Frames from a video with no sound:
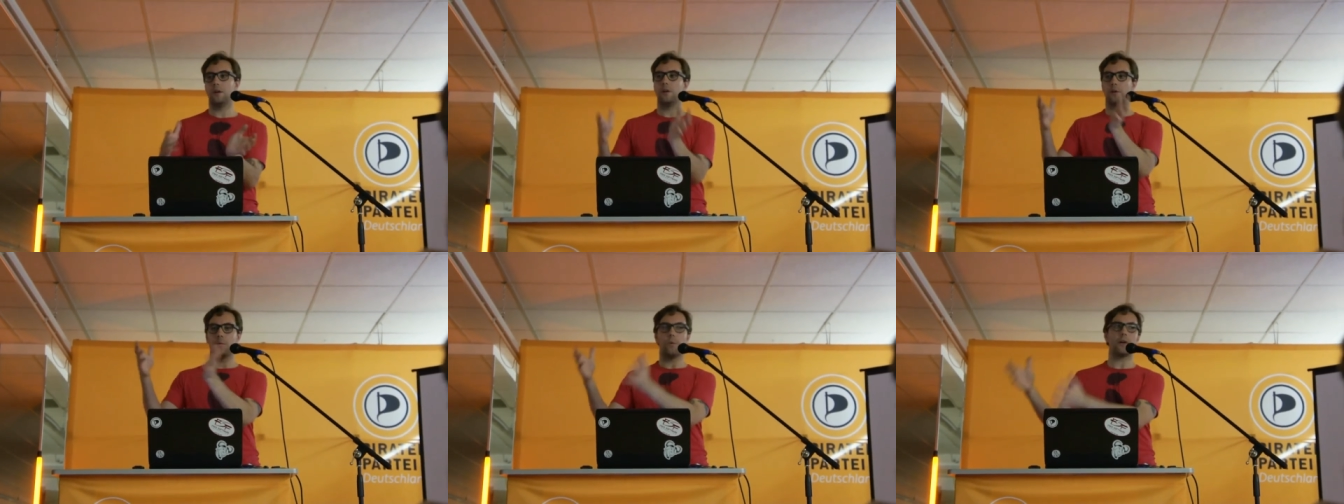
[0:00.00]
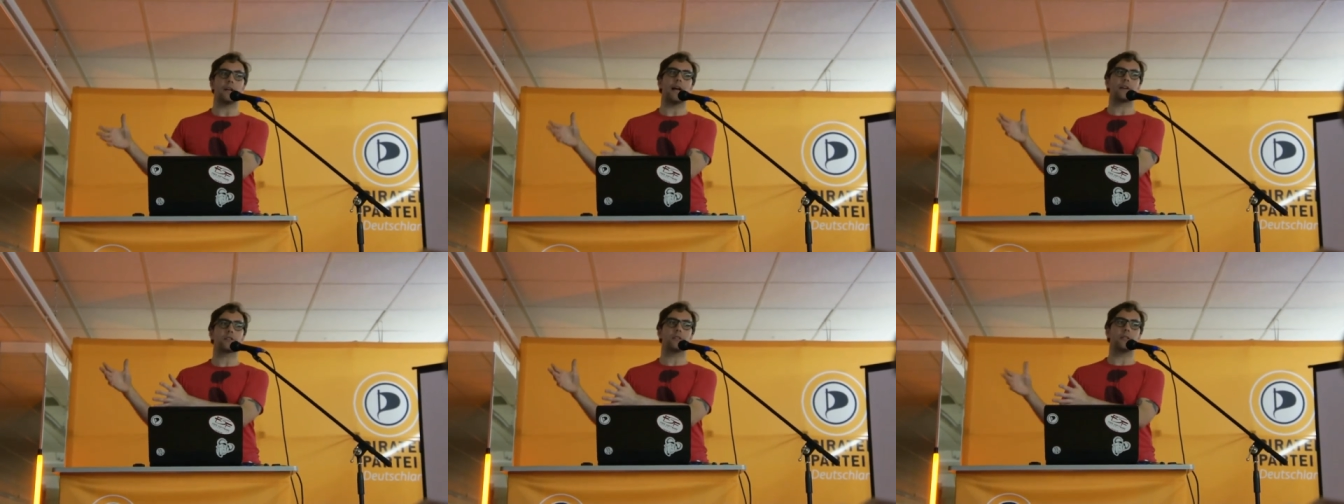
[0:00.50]
what
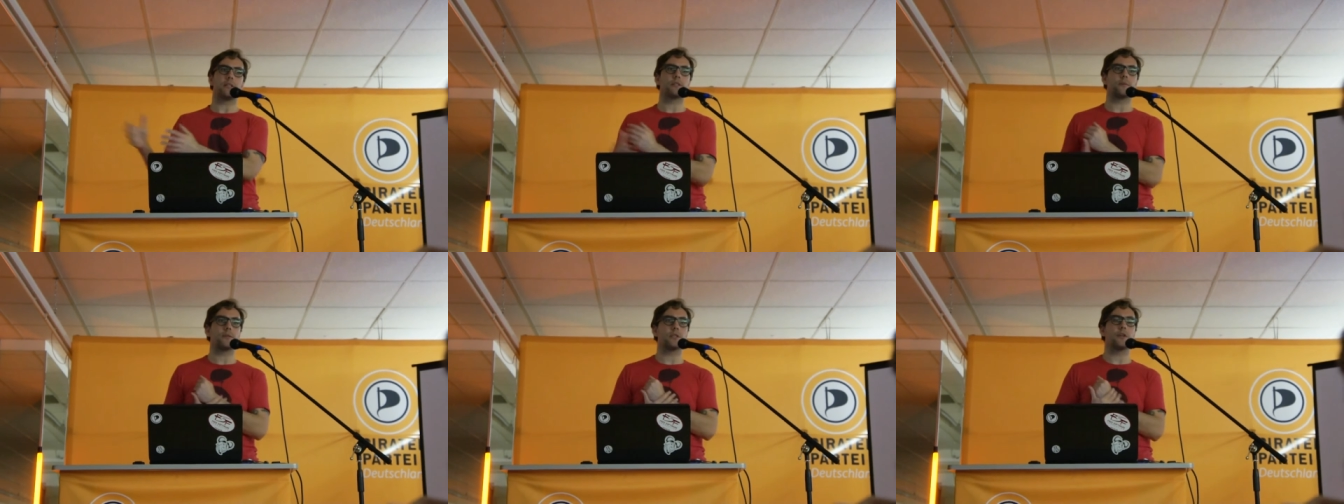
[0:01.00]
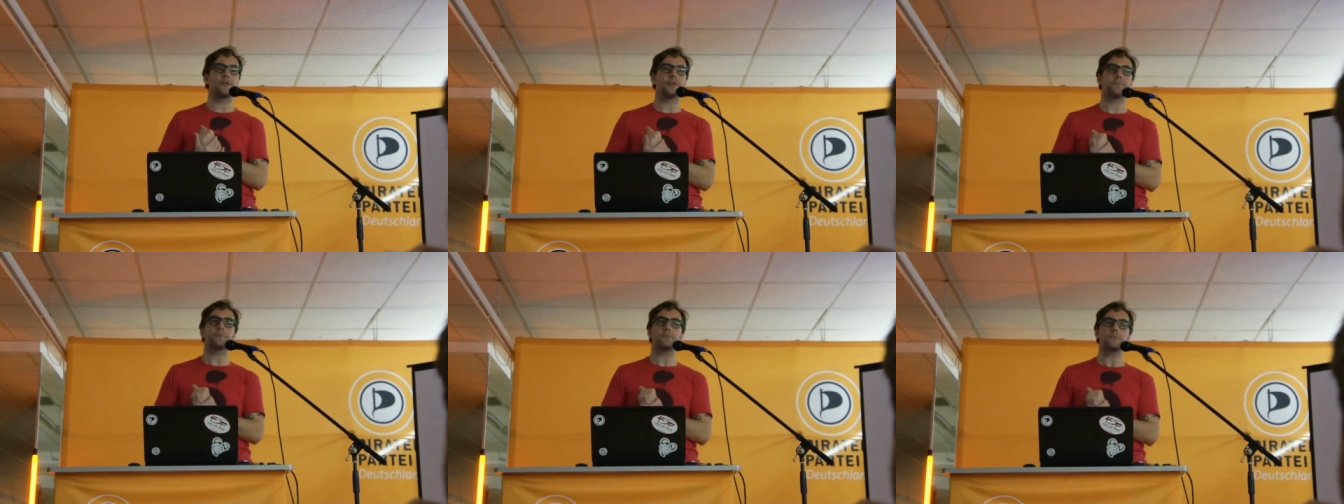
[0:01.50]
actually is the result.
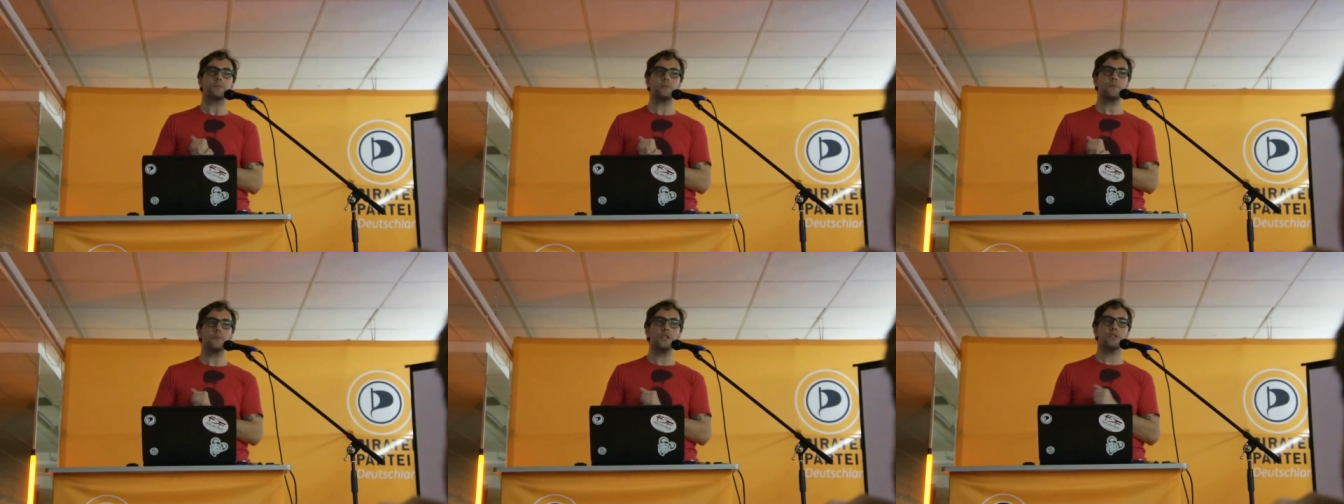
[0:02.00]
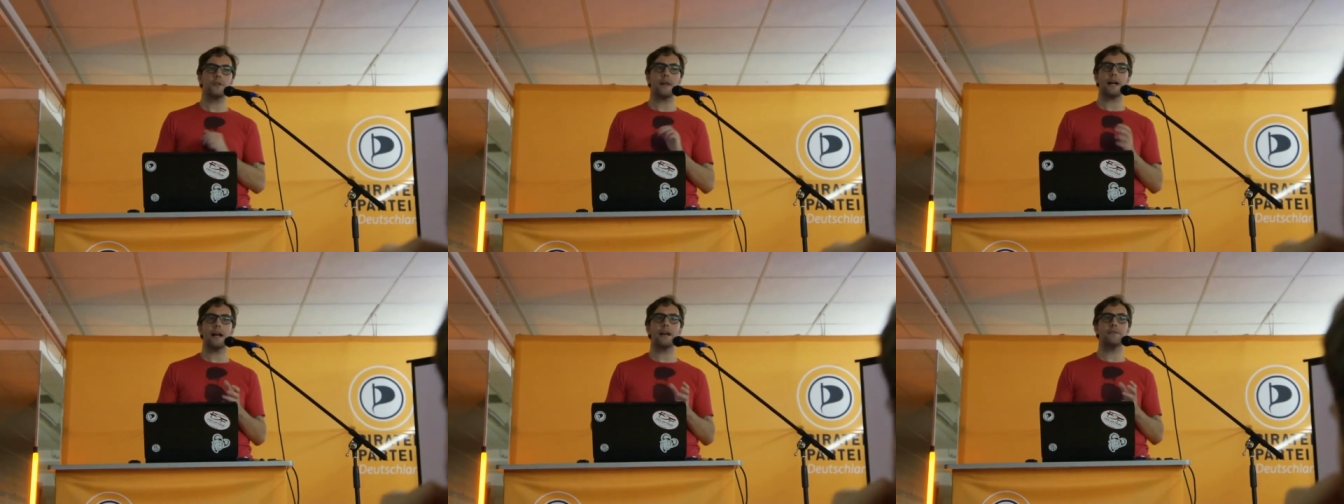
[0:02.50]
So that
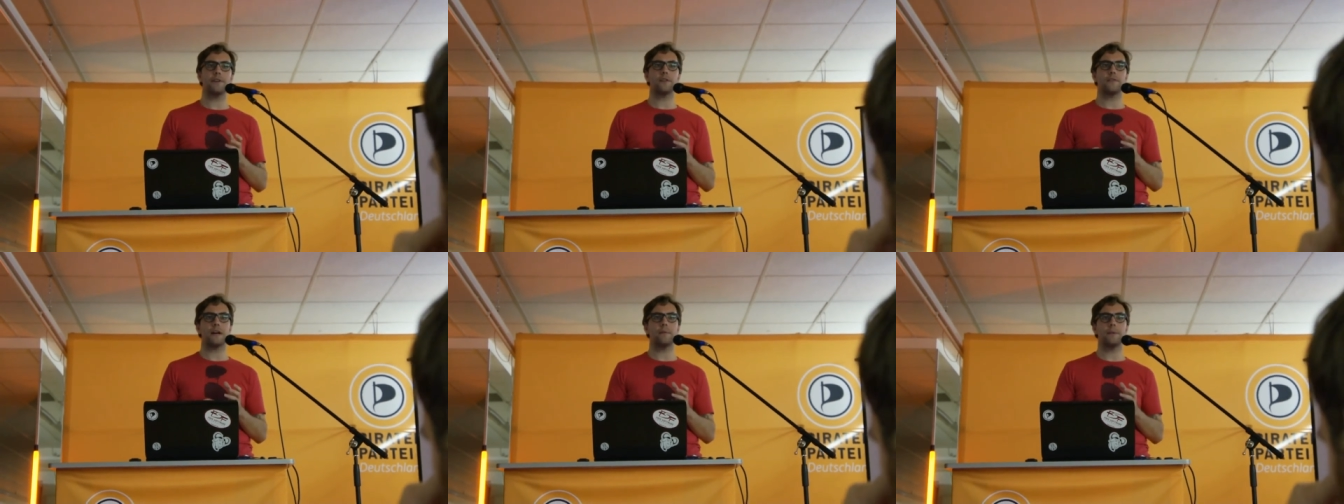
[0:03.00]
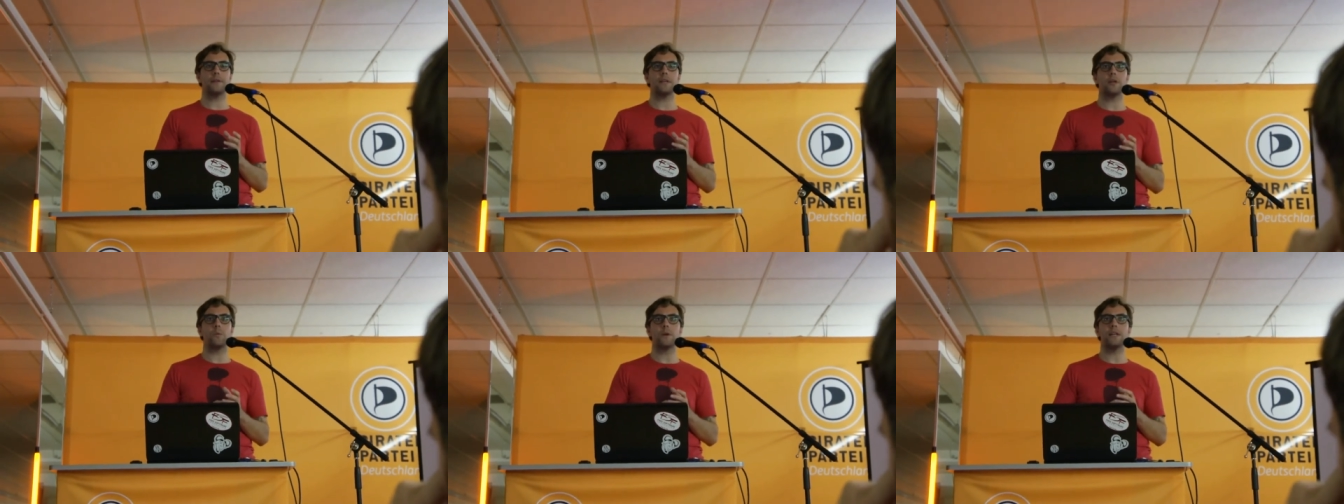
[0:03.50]
kind of
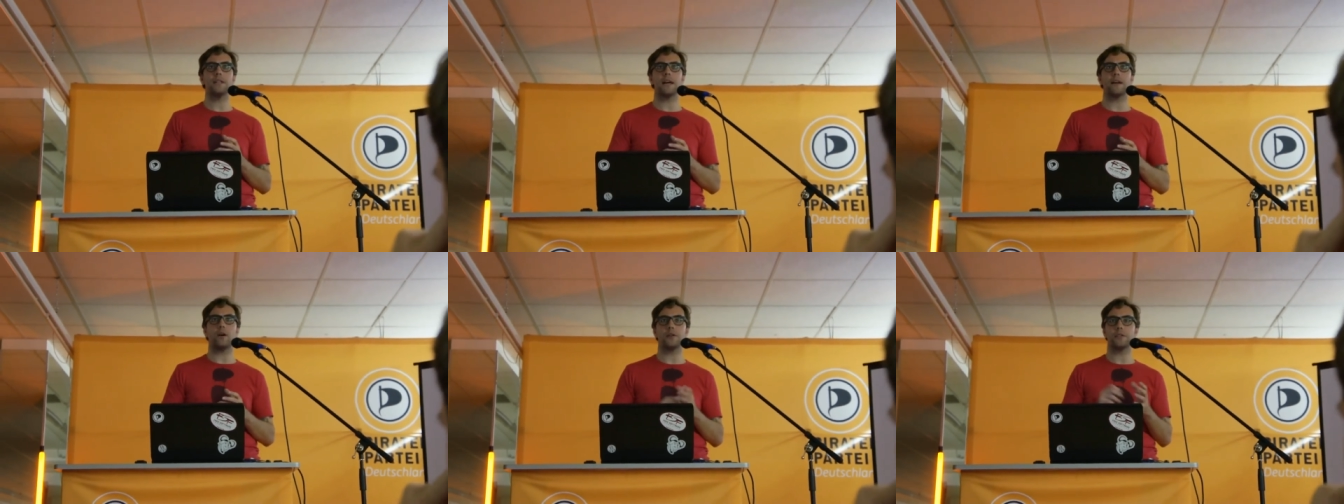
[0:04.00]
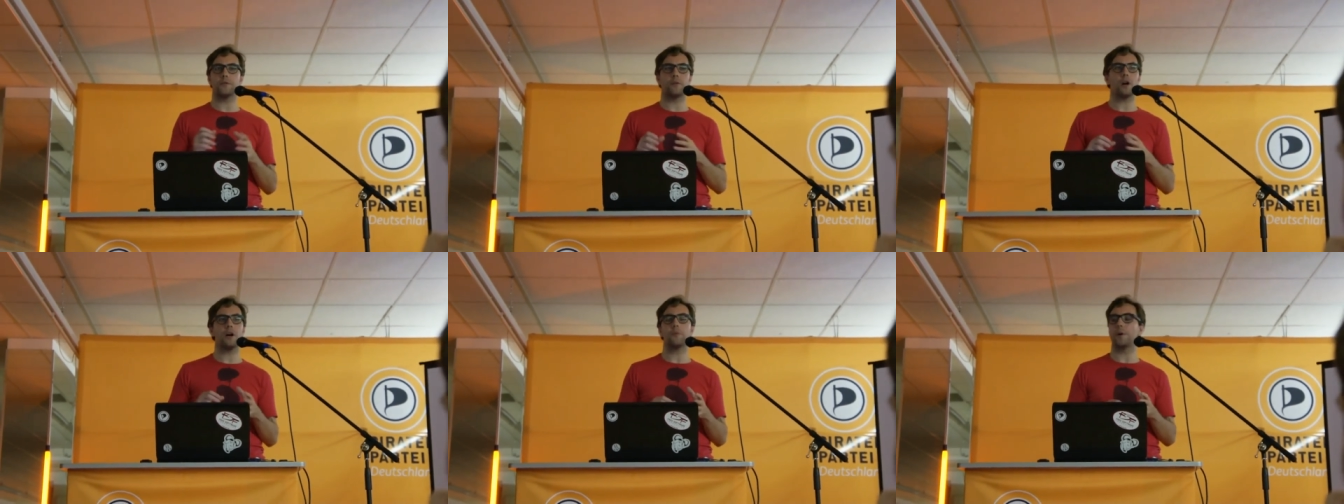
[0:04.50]
verifiability, we need that also for
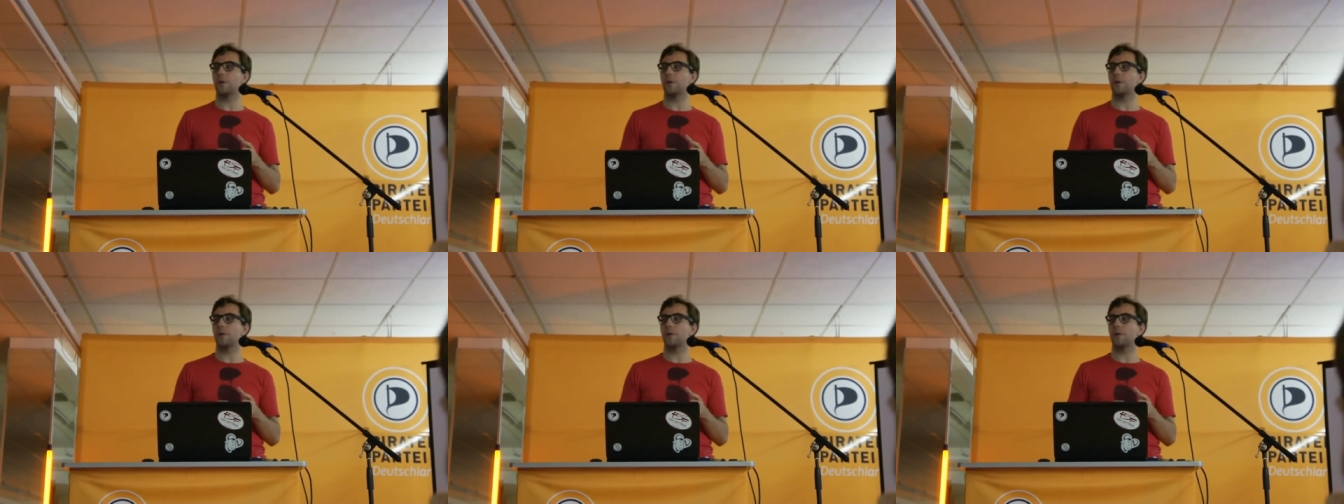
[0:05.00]
hardware.